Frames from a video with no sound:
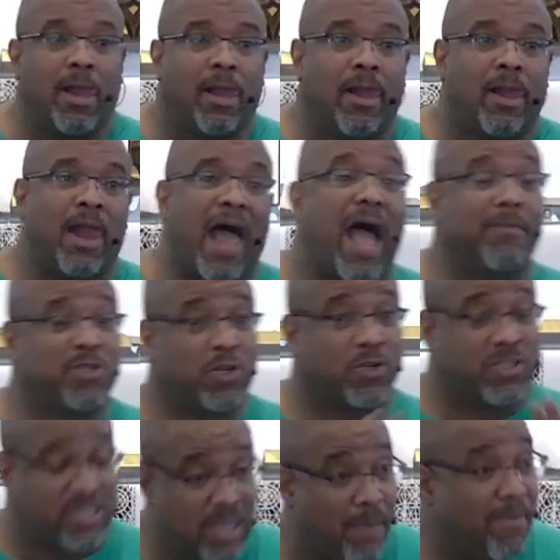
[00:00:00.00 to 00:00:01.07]
I'm sure
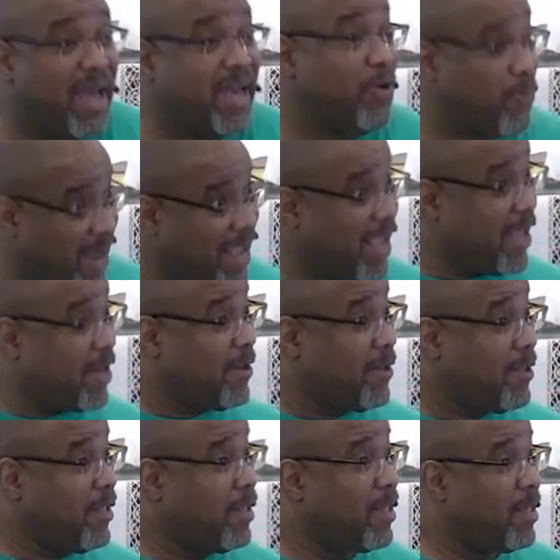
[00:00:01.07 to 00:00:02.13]
somebody ran.
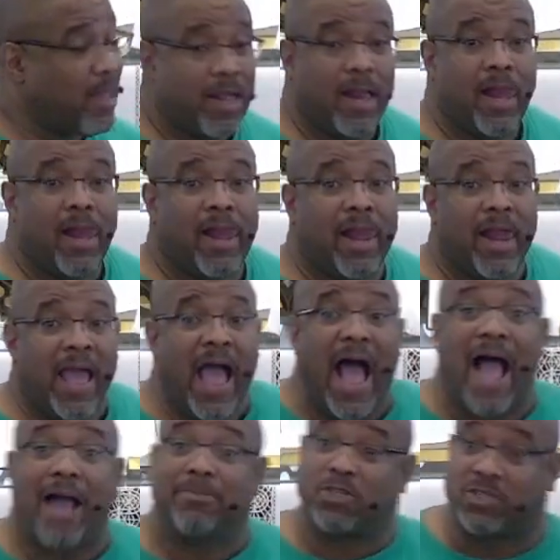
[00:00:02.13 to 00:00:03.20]
I'm
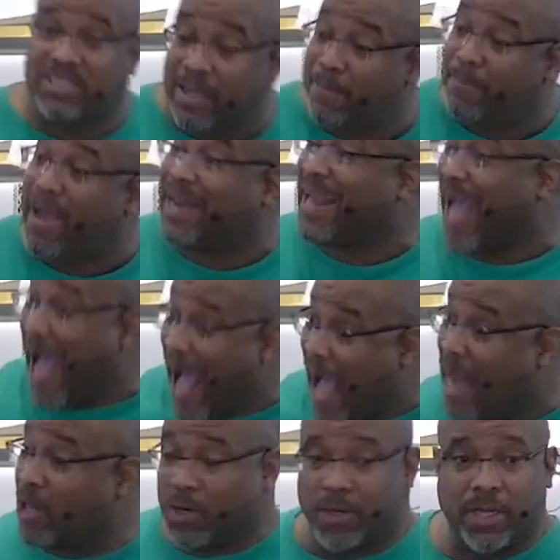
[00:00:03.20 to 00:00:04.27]
sure somebody
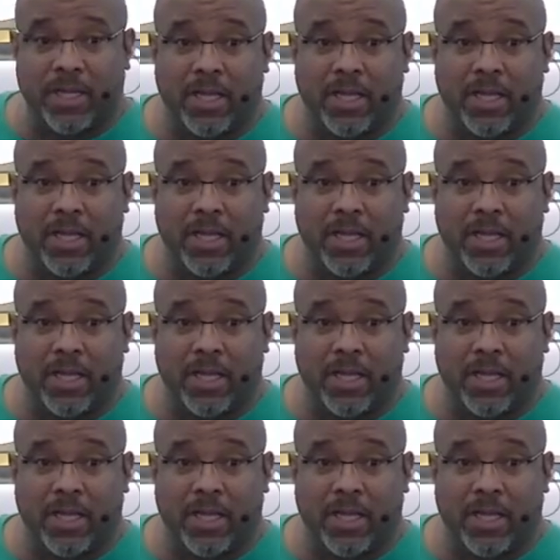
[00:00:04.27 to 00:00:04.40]
hollered